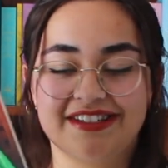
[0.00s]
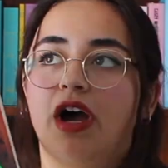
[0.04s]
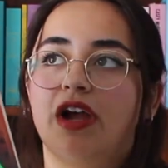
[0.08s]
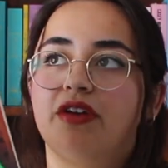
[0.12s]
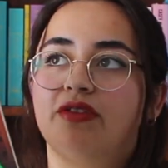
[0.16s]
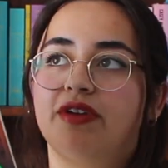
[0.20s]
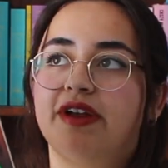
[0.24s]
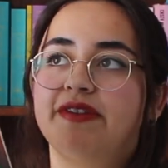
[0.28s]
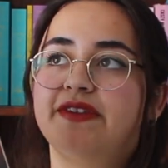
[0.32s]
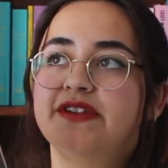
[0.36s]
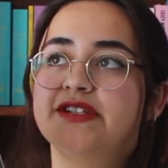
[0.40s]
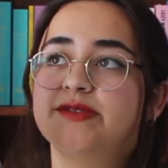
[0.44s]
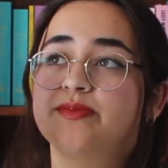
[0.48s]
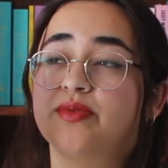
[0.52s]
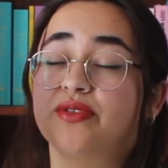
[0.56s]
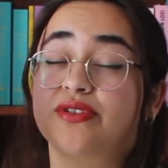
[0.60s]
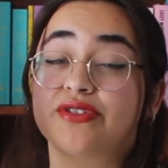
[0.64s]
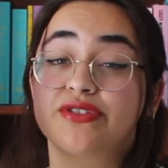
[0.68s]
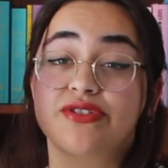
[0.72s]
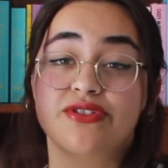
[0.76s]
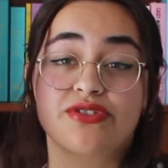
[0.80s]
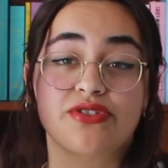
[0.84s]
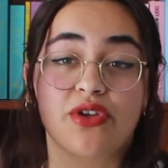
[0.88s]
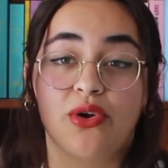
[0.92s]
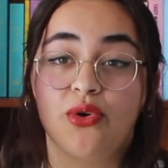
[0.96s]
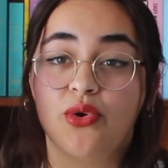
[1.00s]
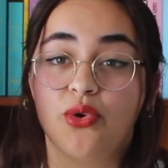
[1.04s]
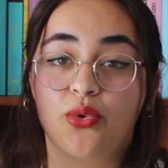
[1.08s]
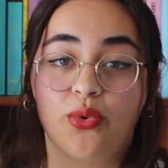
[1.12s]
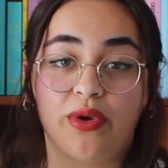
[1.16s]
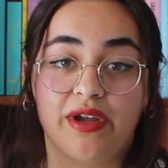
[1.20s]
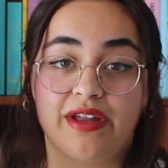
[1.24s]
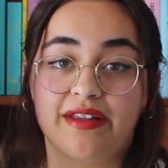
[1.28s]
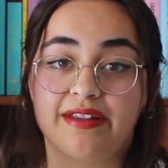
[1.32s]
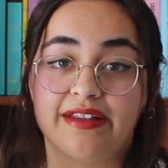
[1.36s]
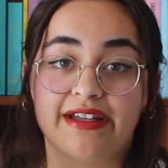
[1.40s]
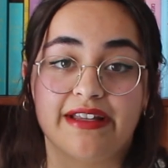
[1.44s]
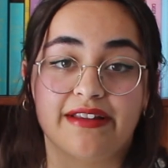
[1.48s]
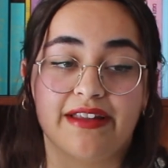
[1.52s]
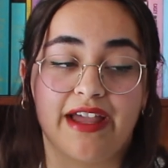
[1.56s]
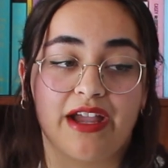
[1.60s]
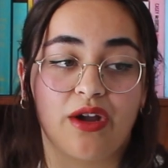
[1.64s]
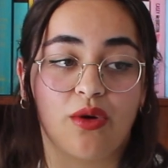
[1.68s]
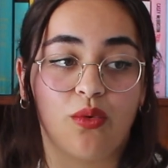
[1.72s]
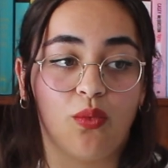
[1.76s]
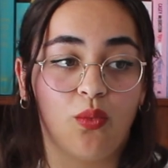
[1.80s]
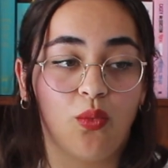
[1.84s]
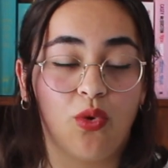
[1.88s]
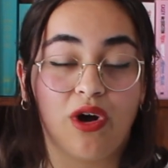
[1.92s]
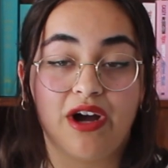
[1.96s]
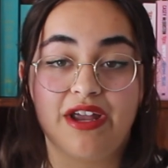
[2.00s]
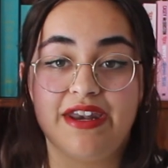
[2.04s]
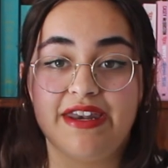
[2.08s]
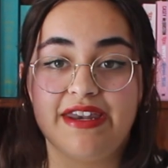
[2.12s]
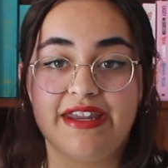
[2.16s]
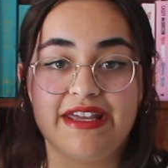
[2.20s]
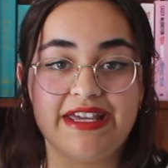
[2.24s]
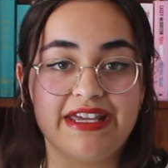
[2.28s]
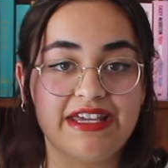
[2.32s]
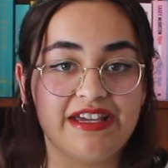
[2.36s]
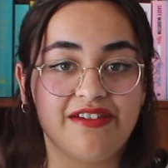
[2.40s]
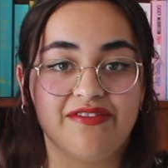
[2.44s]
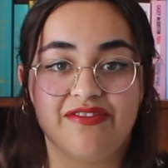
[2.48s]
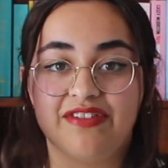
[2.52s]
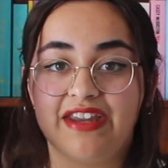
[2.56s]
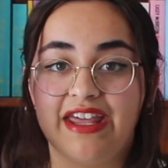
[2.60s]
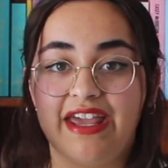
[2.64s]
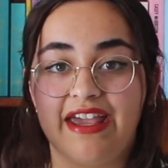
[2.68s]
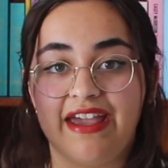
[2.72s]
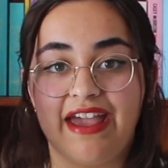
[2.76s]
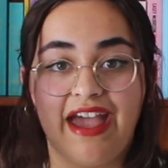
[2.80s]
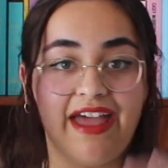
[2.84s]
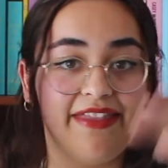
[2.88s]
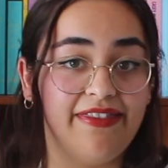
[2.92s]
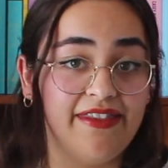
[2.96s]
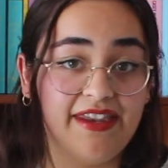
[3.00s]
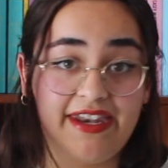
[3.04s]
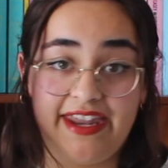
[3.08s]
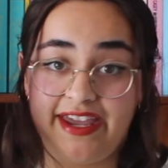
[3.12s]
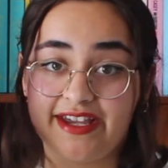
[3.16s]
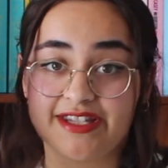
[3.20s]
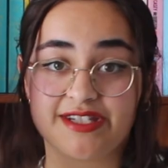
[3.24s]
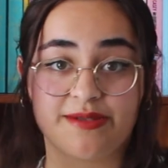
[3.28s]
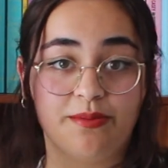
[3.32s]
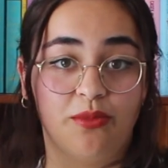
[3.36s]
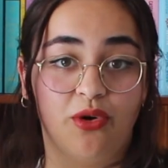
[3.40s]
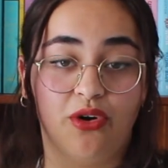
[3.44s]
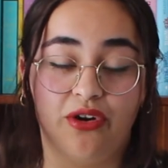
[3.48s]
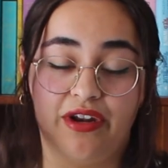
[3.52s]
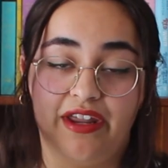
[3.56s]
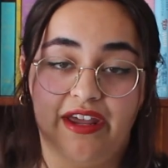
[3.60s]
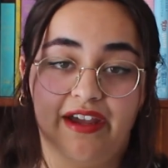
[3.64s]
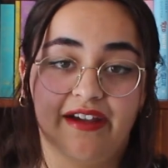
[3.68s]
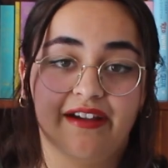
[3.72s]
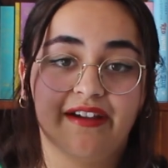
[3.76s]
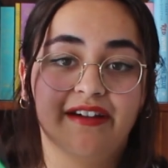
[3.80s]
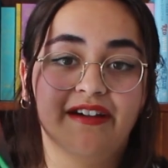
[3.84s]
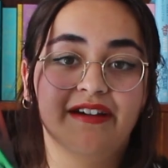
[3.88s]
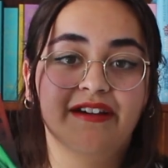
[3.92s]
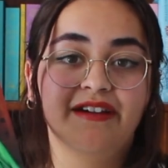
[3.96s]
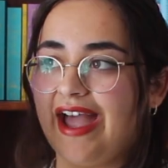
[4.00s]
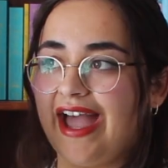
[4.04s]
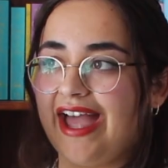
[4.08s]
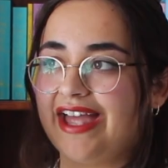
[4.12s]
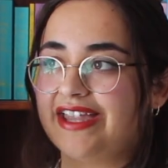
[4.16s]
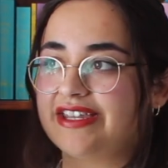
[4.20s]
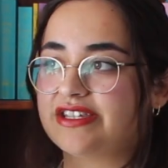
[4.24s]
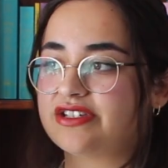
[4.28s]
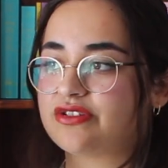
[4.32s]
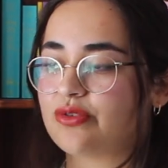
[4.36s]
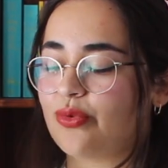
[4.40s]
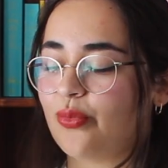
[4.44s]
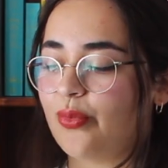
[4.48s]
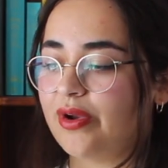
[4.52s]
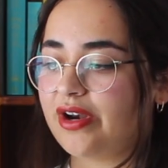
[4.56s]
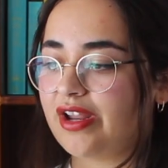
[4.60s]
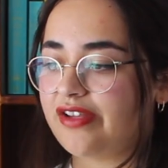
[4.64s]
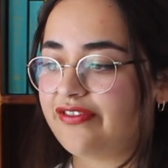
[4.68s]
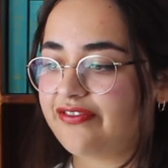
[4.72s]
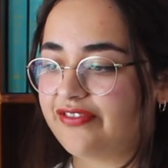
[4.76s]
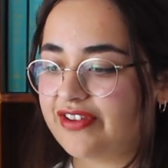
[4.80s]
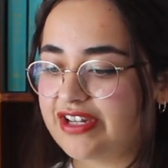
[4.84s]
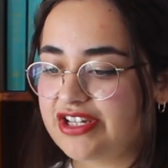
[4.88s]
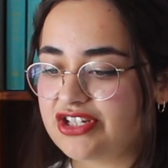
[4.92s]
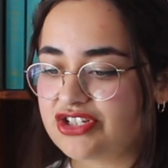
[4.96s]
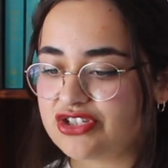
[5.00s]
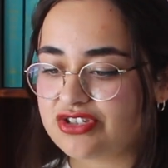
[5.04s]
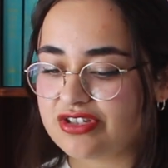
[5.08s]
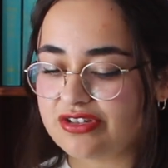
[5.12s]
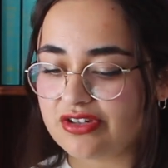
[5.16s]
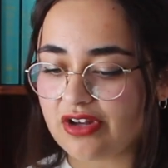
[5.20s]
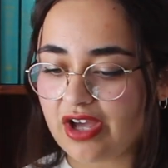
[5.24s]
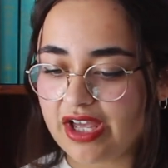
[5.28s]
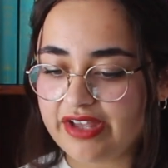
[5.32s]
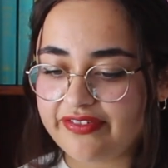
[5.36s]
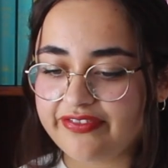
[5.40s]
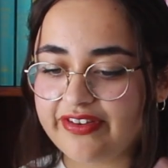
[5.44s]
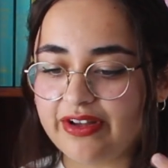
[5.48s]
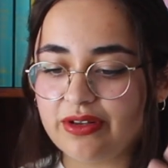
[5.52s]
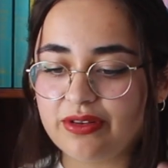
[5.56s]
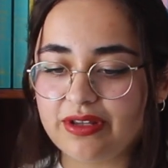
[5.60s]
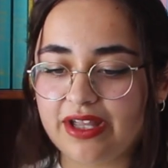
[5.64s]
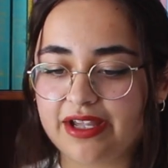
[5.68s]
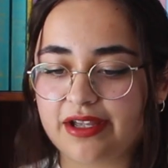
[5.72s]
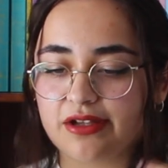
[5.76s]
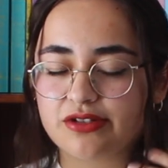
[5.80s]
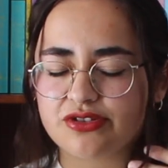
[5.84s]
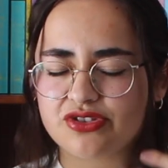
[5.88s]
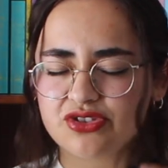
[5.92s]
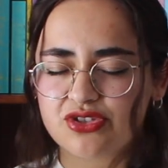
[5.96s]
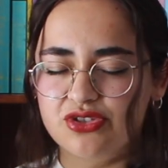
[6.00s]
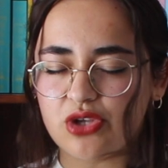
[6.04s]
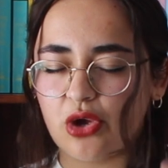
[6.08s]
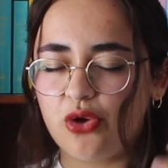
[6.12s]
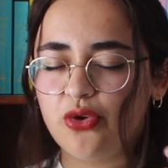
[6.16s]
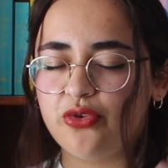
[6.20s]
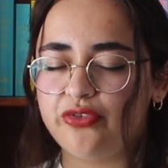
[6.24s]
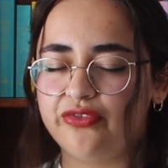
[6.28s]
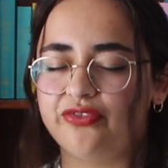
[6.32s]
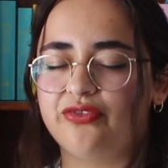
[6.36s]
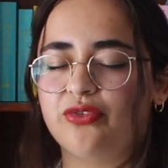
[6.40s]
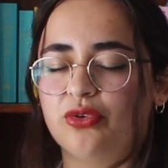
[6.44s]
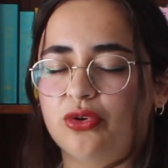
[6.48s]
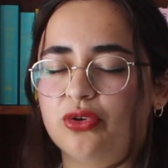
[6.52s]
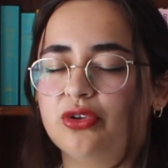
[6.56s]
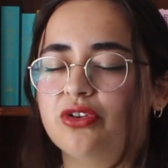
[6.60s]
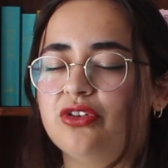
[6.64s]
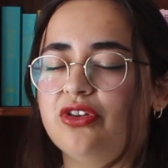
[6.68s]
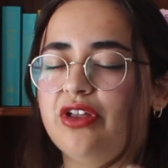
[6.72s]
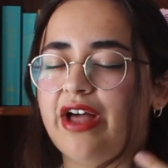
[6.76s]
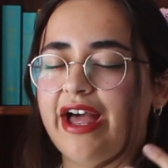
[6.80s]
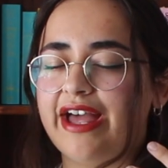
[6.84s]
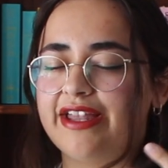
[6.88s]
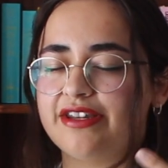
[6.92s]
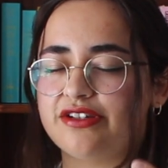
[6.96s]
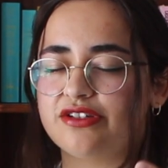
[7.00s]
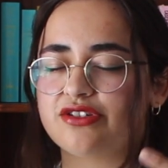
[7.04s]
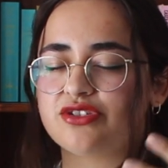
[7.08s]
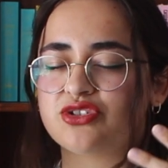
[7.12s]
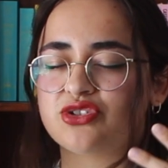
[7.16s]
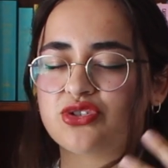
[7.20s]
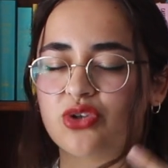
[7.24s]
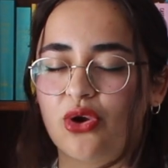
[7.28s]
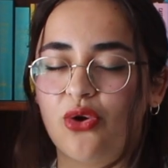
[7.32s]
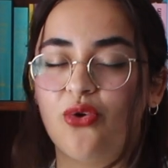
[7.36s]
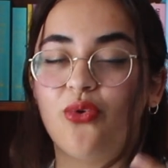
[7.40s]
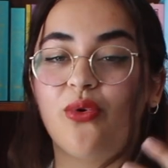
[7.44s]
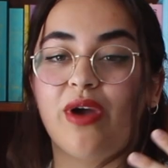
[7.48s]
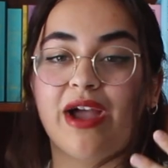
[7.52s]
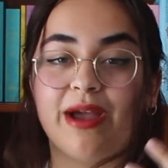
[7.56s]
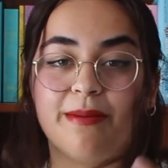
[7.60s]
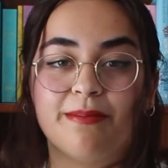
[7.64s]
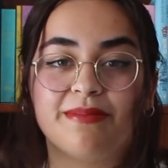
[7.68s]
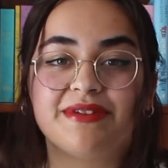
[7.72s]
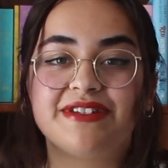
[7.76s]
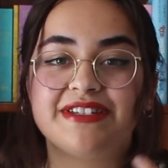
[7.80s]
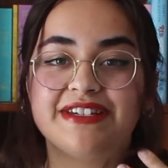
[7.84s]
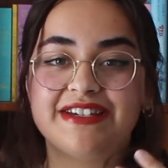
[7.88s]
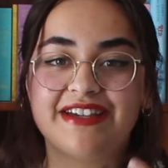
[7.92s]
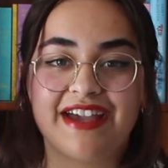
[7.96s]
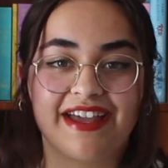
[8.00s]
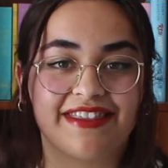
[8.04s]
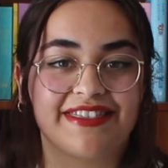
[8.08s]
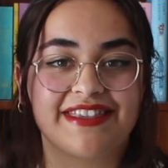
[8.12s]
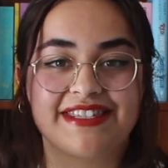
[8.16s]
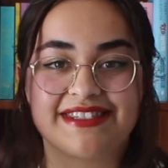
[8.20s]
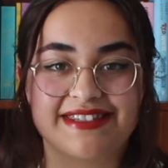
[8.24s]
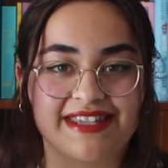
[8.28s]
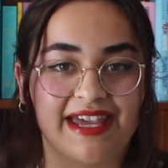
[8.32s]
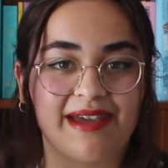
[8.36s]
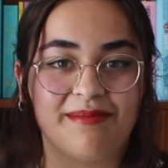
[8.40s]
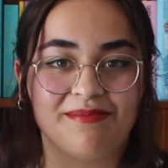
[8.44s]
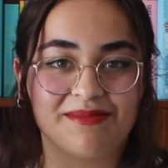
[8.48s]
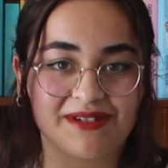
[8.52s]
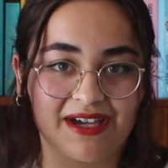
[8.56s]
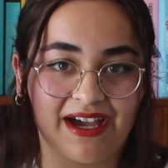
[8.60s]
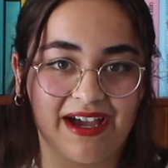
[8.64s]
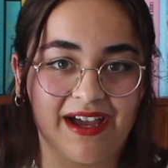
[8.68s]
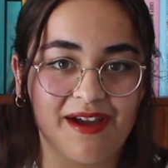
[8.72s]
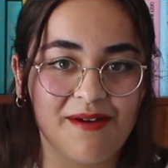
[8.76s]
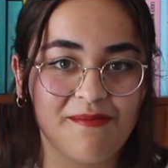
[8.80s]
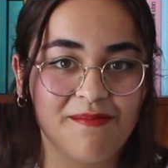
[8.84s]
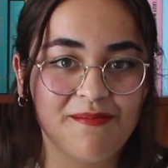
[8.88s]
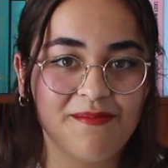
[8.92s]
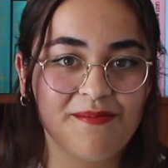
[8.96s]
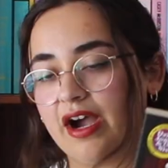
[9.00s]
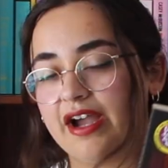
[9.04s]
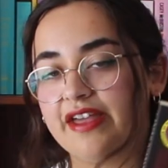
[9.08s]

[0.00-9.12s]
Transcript: I read this book so quickly, like one evening and the next morning, and when I finished it I felt like so full and so empty at the same time.